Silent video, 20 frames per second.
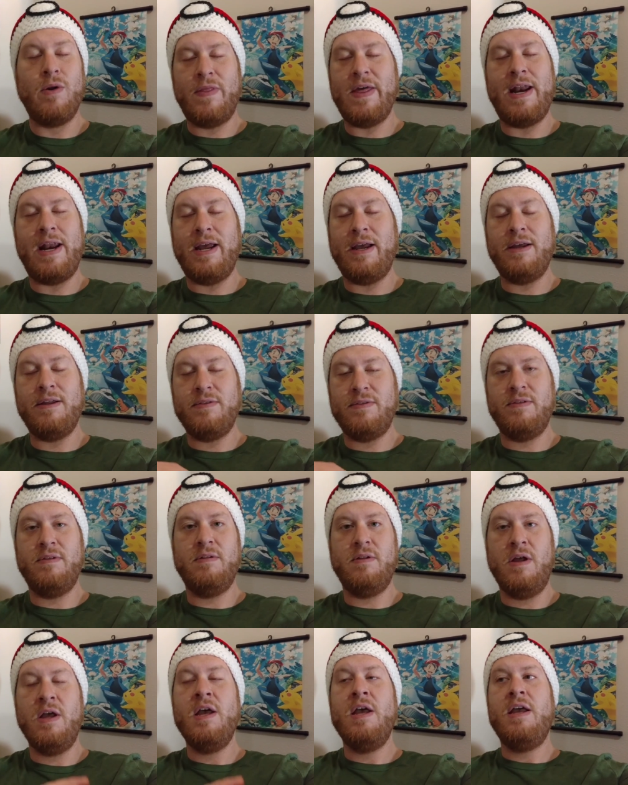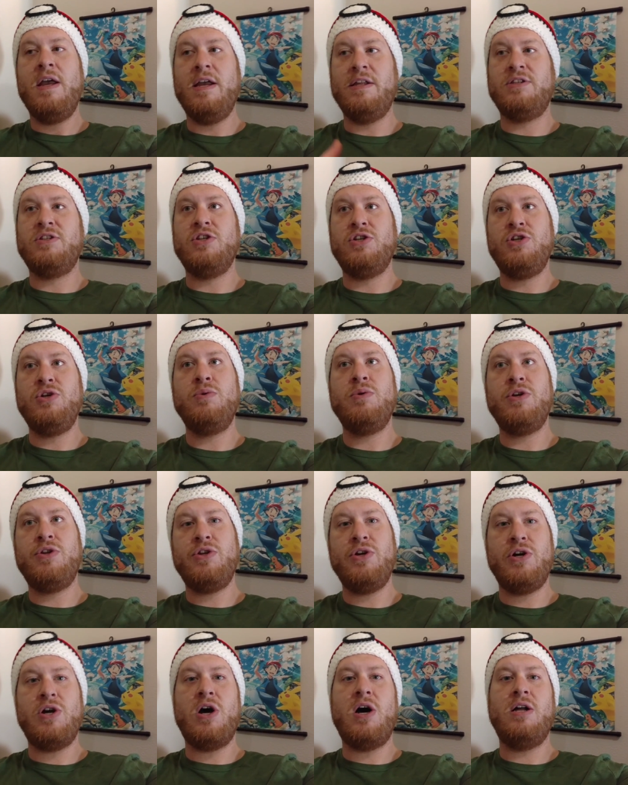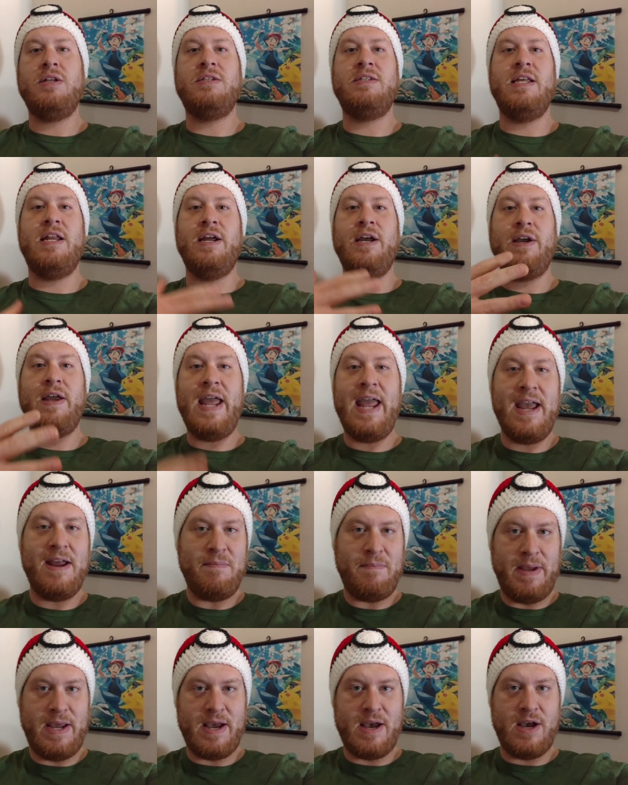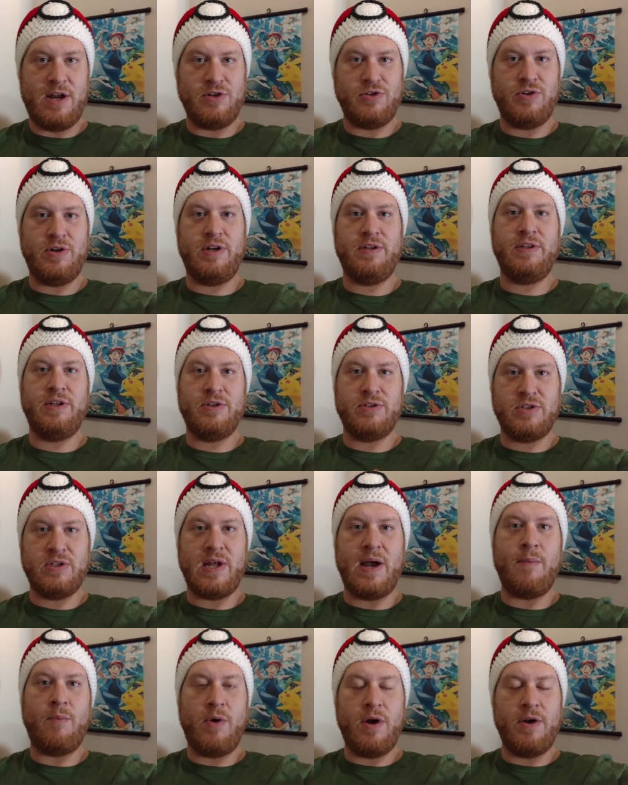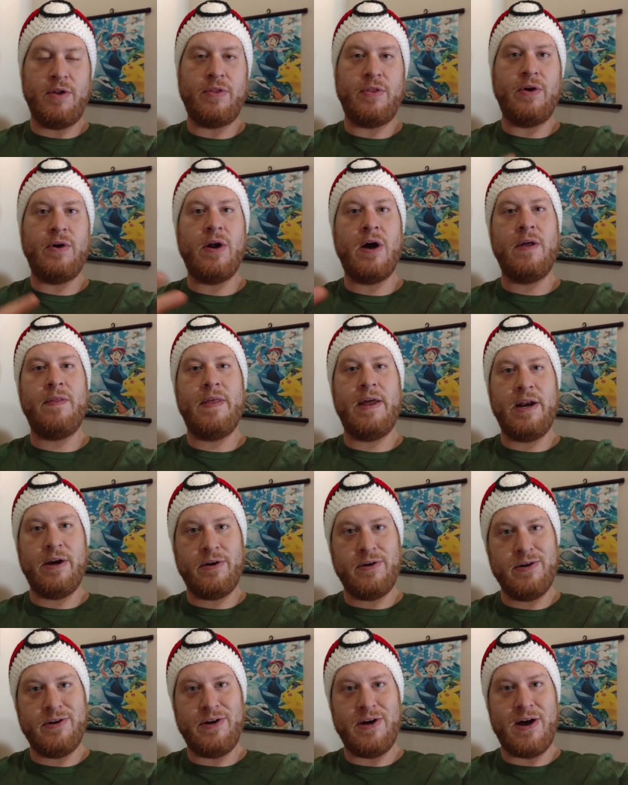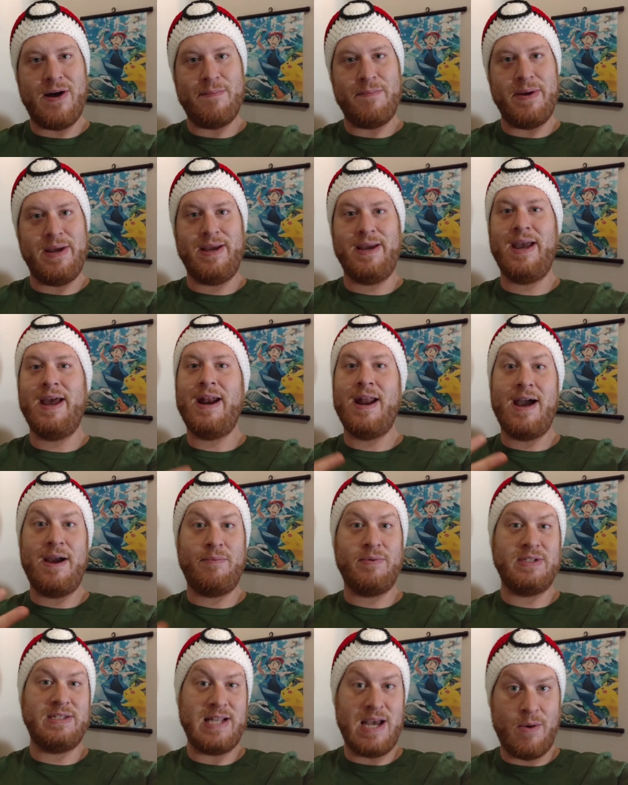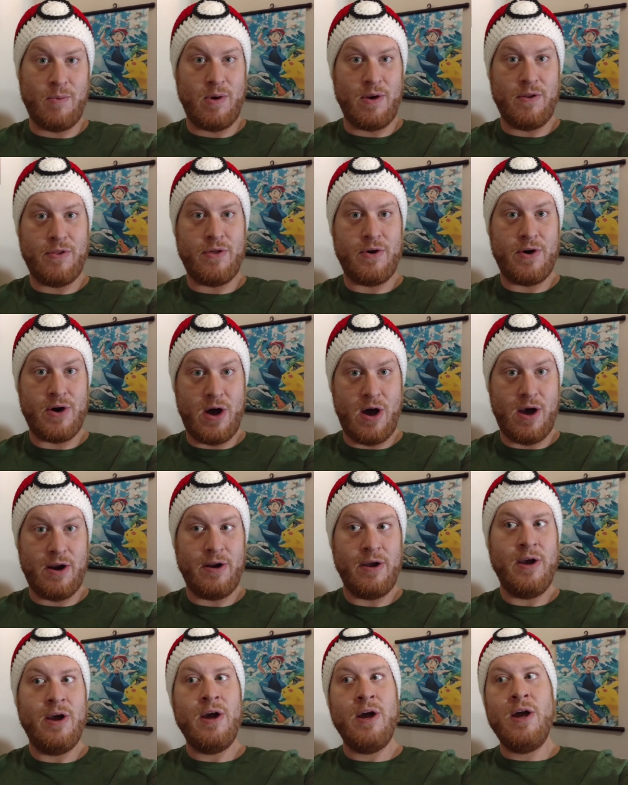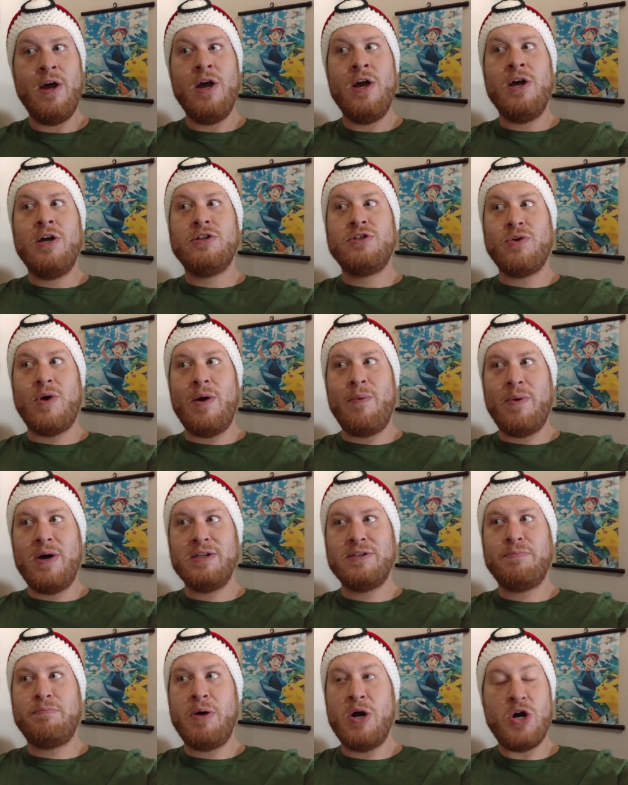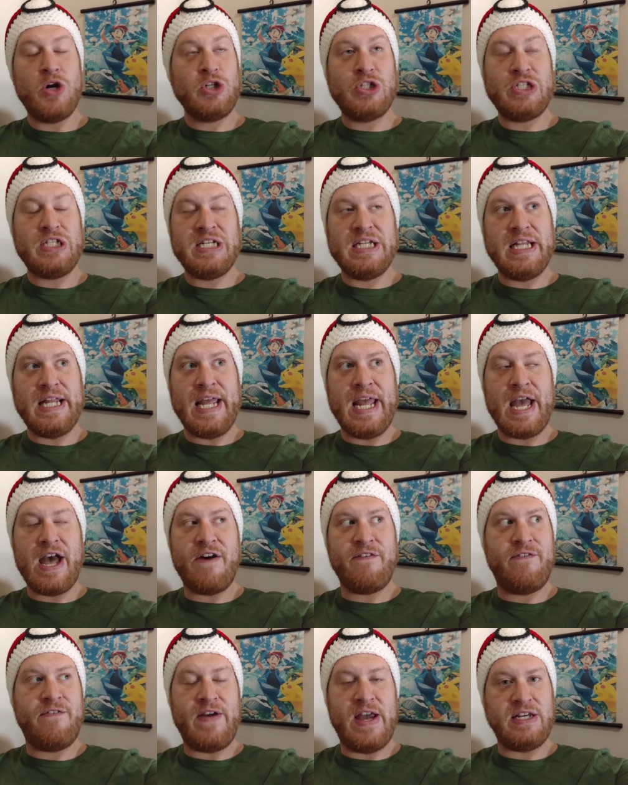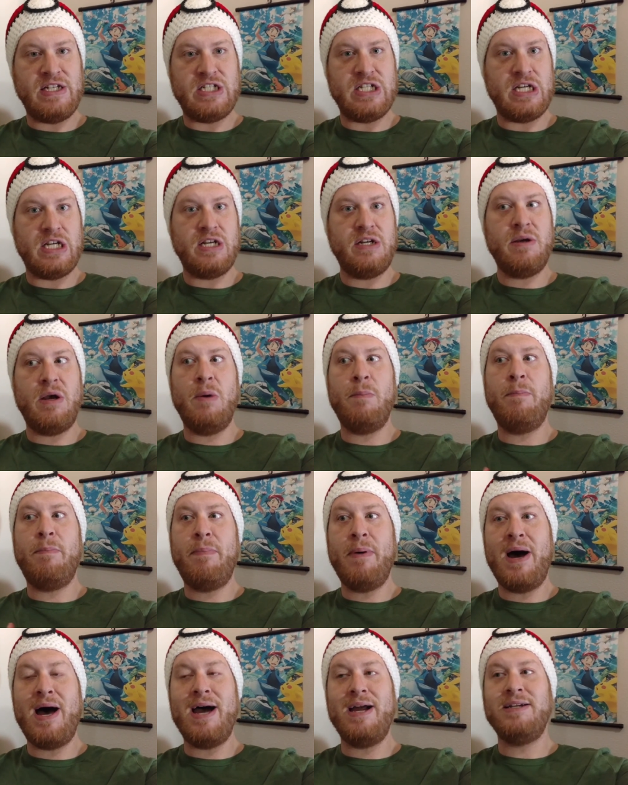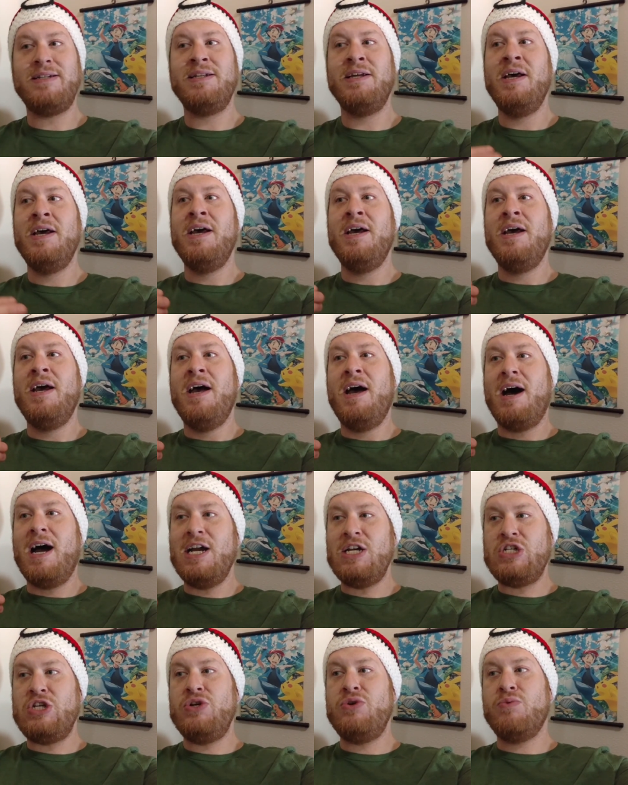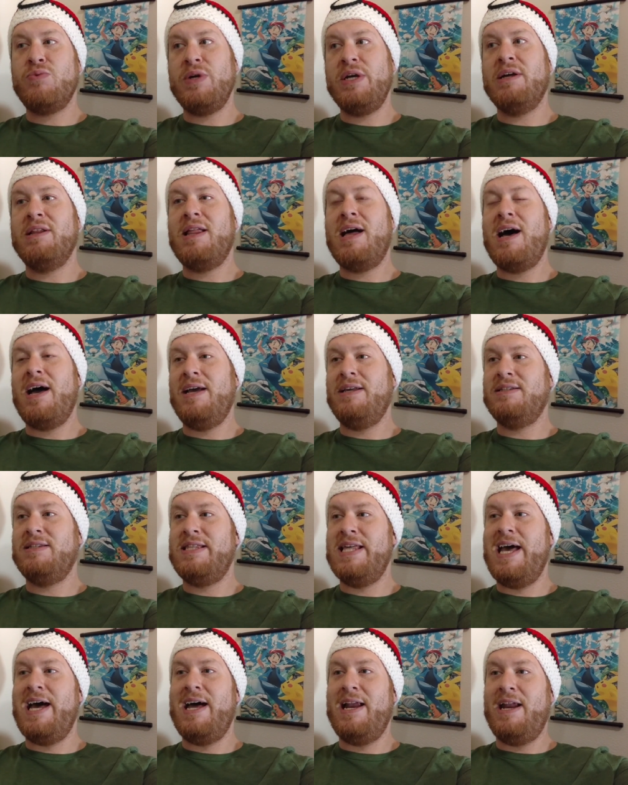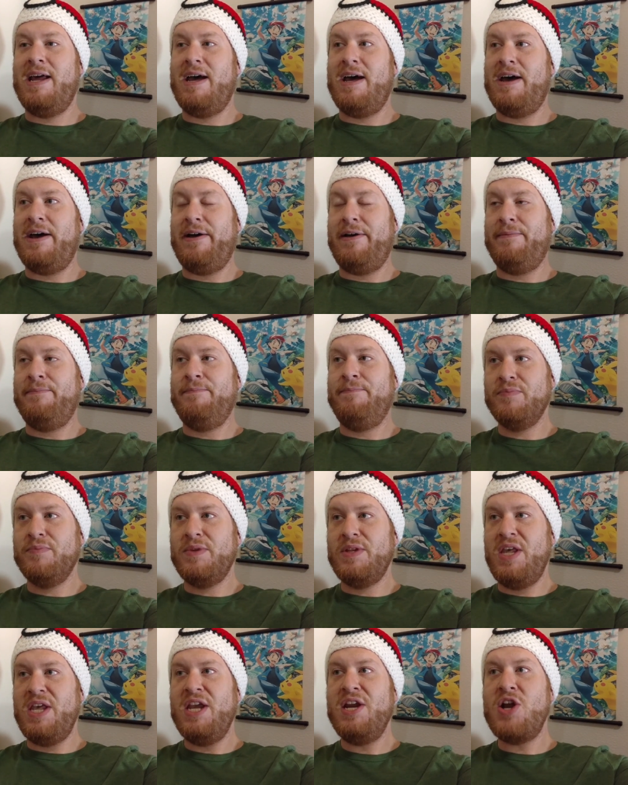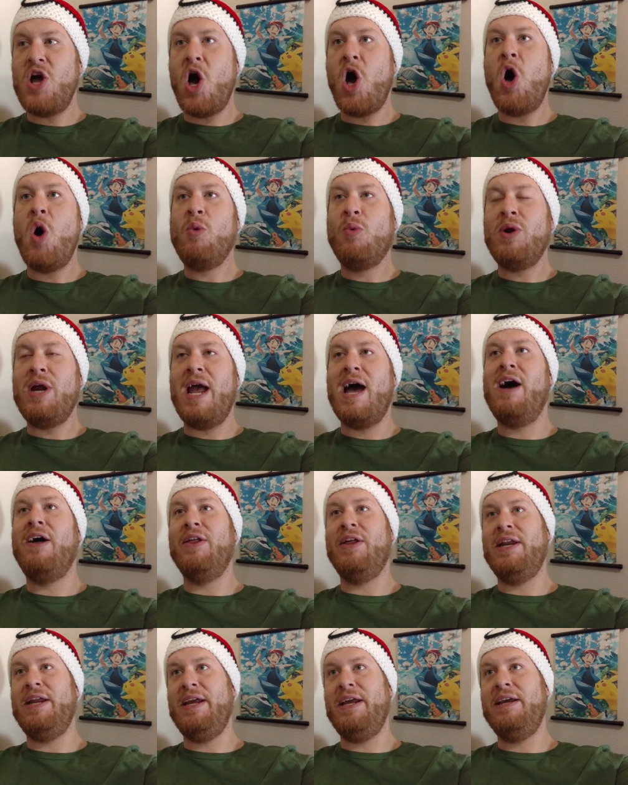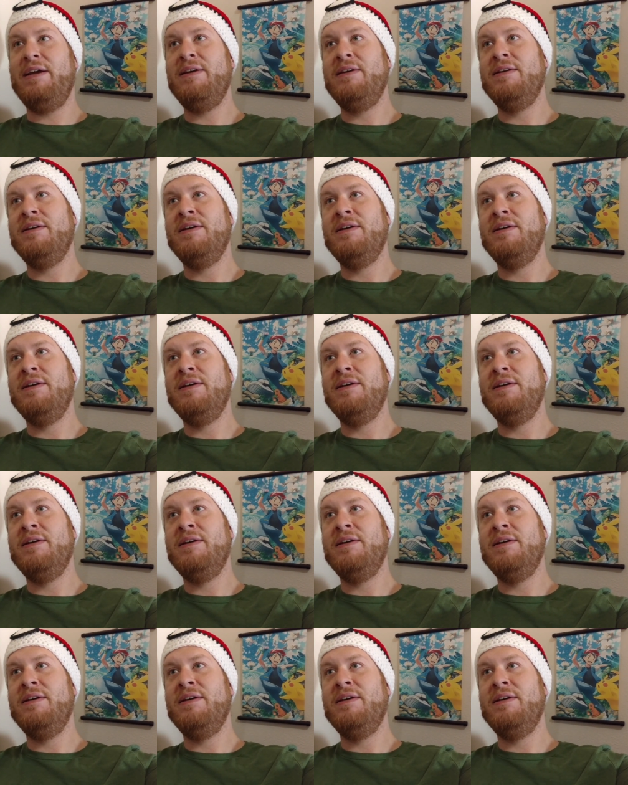that it, it's the two and third odds that it can be one hundred and there's that one third odd that it could not be, and I was that one third odd. So I was personally offended, but I do realize that uh, in all reality,